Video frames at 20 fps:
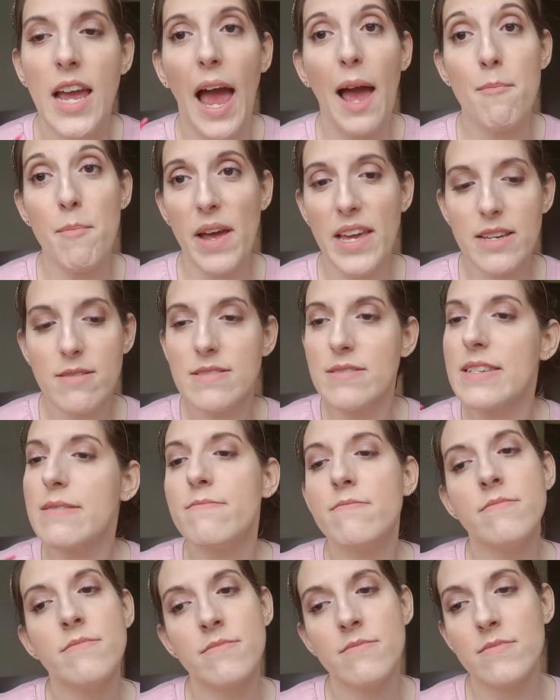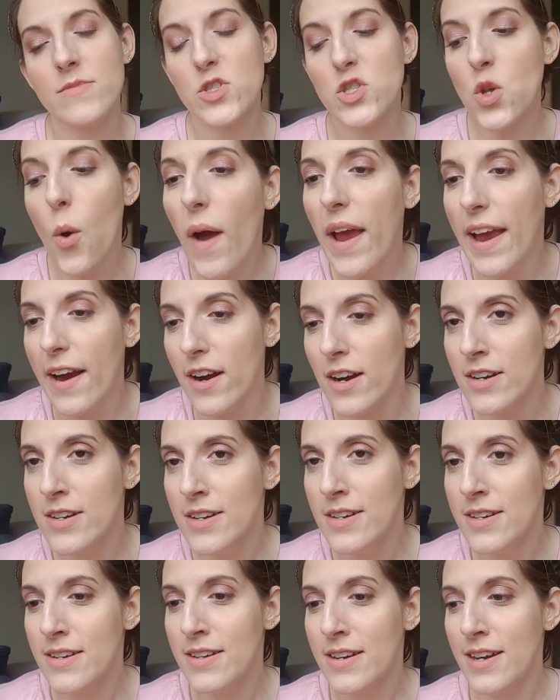And my Sawyer,
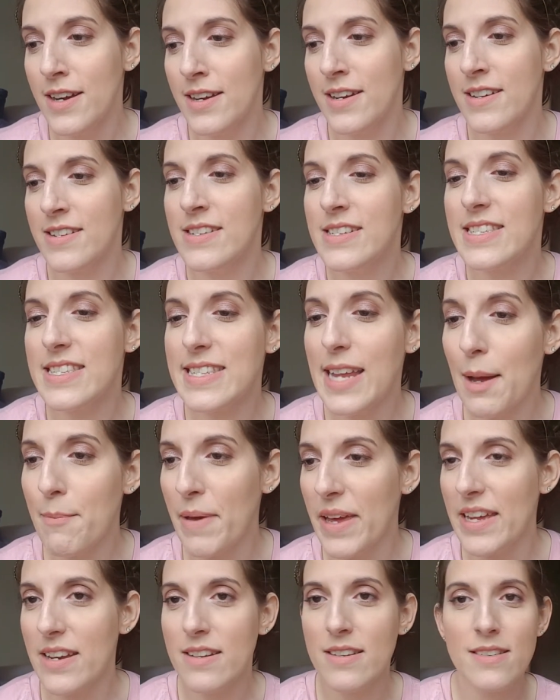stop it.